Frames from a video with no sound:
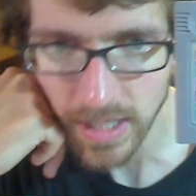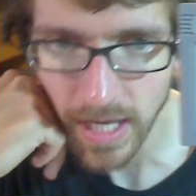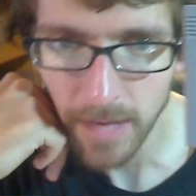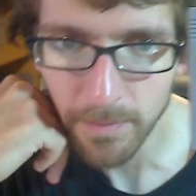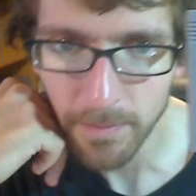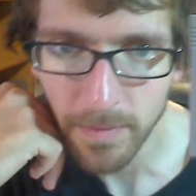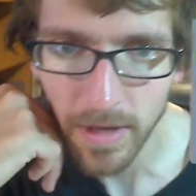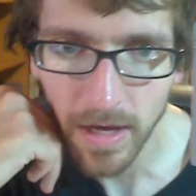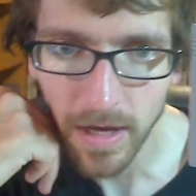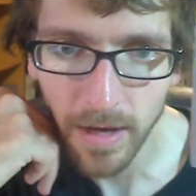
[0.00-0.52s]

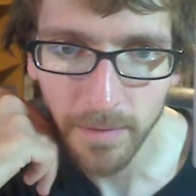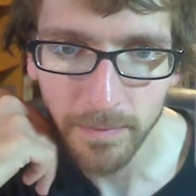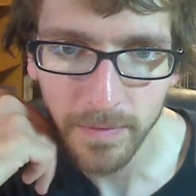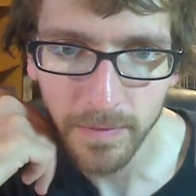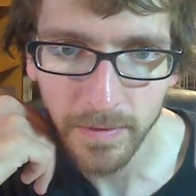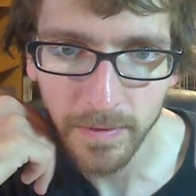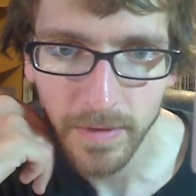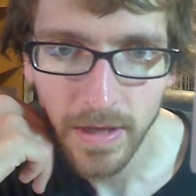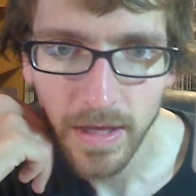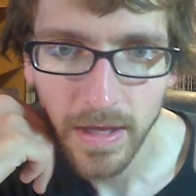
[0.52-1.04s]
game.
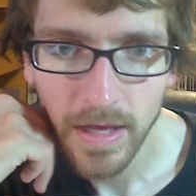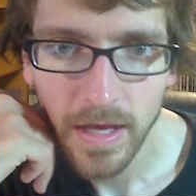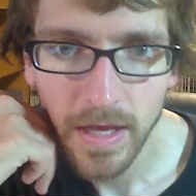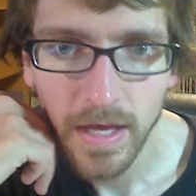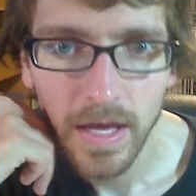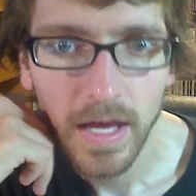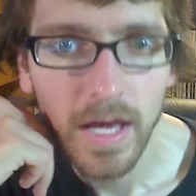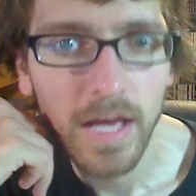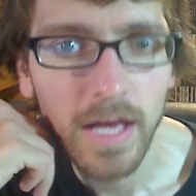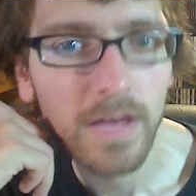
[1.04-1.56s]

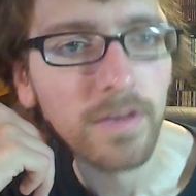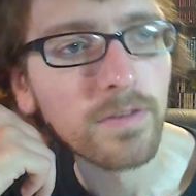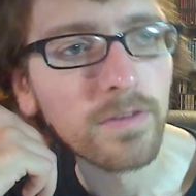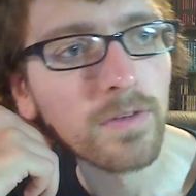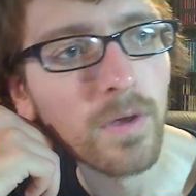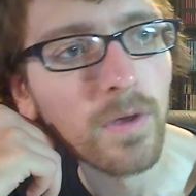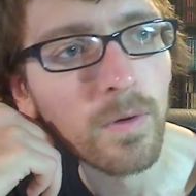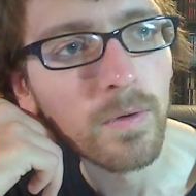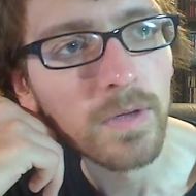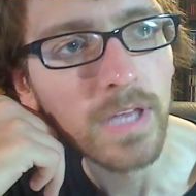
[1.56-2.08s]

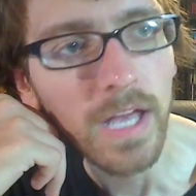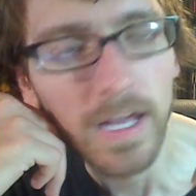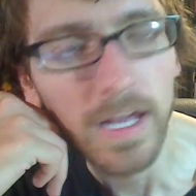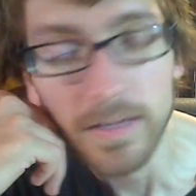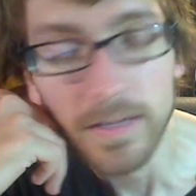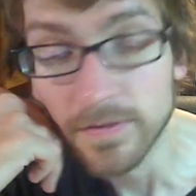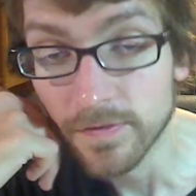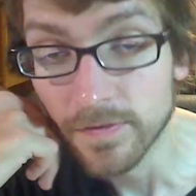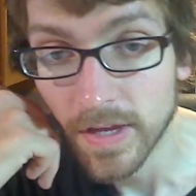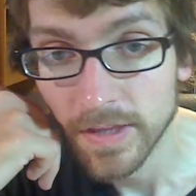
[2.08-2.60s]
So yeah,
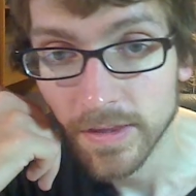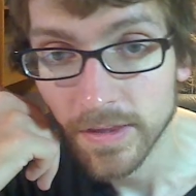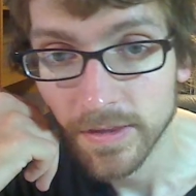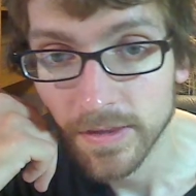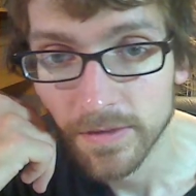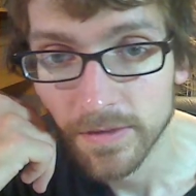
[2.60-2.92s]
it's fun.